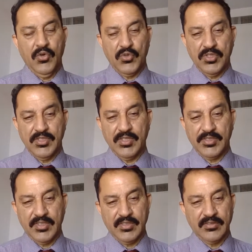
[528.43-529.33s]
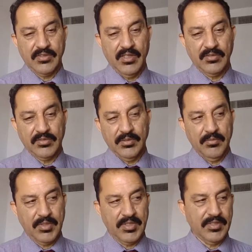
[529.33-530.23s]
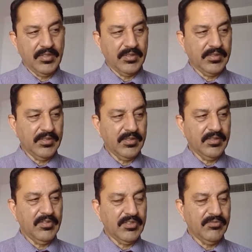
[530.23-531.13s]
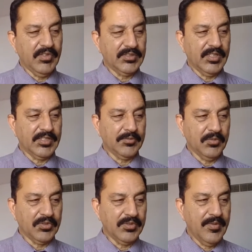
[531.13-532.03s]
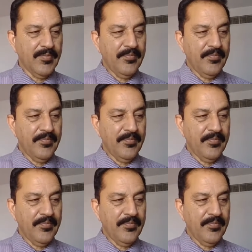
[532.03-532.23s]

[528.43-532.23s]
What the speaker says: original status of the materials which was exposed.